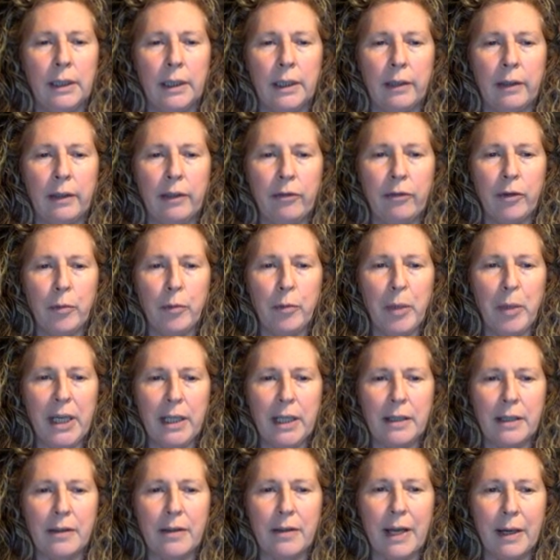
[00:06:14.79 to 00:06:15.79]
Now, if we
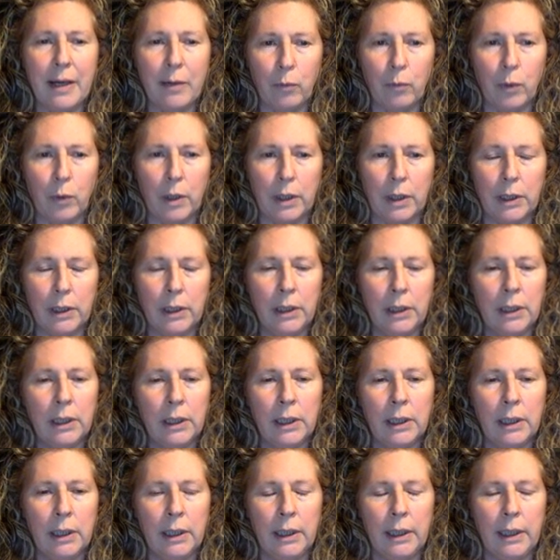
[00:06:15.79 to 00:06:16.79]
picked that one,
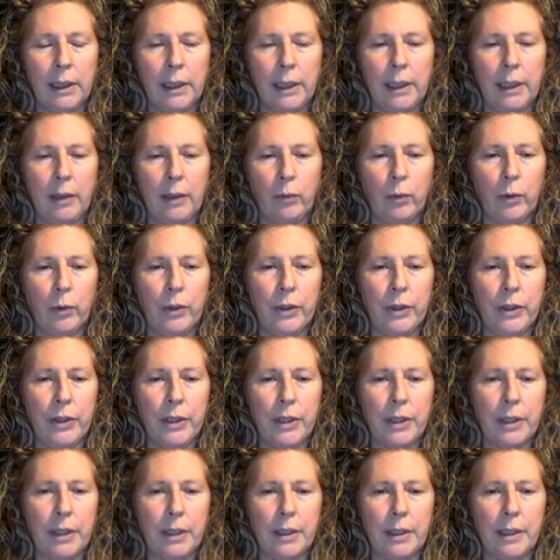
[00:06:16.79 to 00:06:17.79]
it would